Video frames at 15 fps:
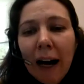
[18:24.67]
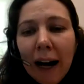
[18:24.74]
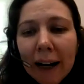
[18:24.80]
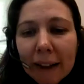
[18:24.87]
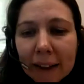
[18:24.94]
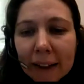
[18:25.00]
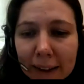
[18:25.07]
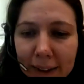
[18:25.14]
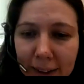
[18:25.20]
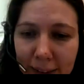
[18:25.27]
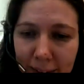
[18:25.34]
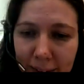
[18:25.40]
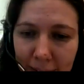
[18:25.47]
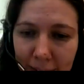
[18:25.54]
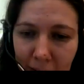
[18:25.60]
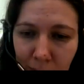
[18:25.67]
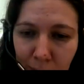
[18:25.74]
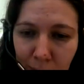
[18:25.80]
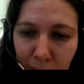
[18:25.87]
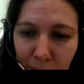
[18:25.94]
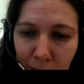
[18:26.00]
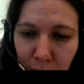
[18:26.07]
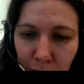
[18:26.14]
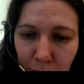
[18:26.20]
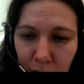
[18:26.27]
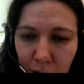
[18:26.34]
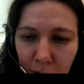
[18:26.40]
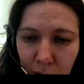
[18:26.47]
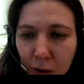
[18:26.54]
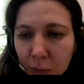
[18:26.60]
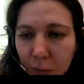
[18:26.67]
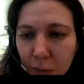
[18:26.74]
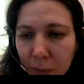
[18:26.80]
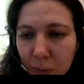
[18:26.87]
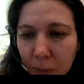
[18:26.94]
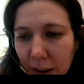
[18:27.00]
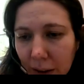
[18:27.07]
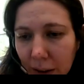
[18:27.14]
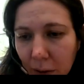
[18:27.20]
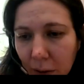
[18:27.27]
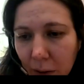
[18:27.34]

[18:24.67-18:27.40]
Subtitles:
I need this portion to be 0